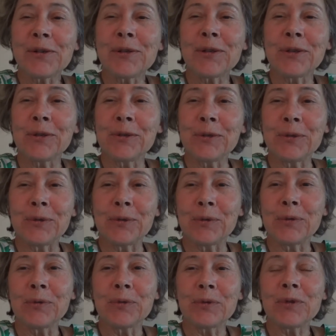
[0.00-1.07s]

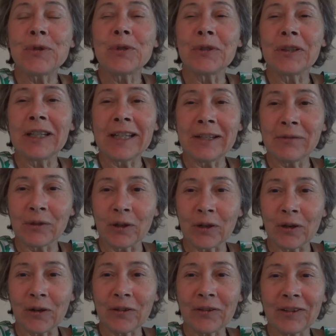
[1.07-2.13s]
to to leave
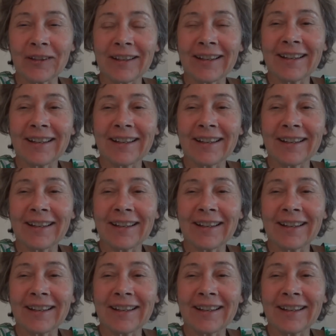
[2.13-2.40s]
earth